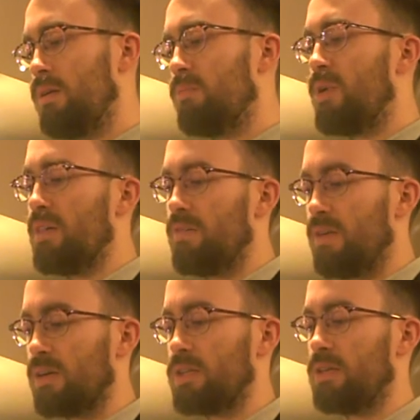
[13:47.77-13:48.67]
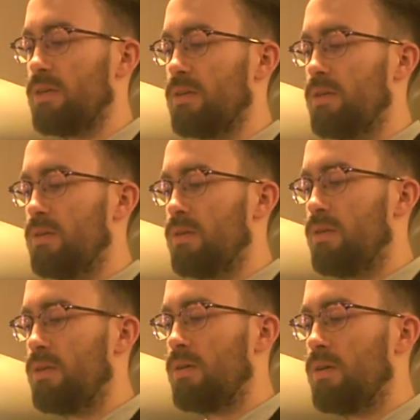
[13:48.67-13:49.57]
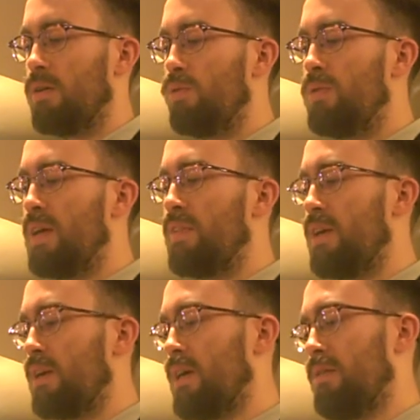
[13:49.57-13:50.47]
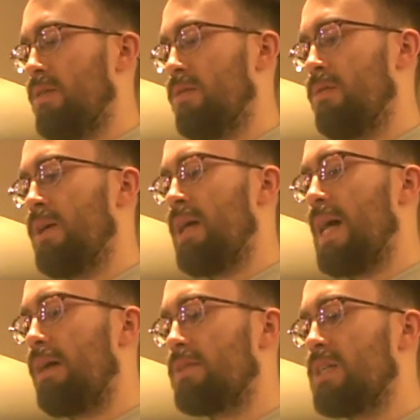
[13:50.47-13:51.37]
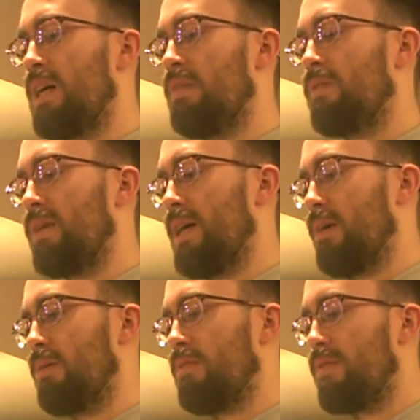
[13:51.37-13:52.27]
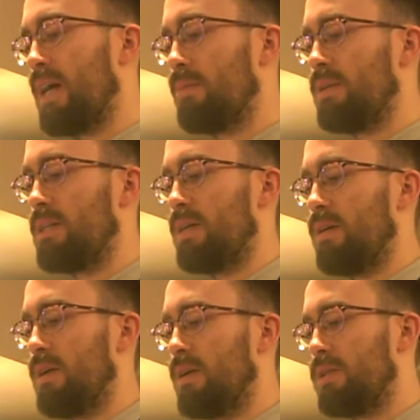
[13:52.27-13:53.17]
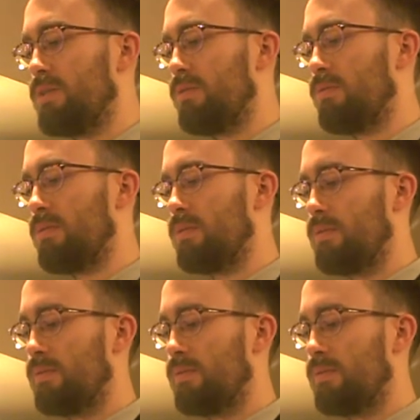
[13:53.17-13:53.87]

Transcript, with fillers: Breath function. Who'd they think I, though, outside for an hour, fragmentary, attuned?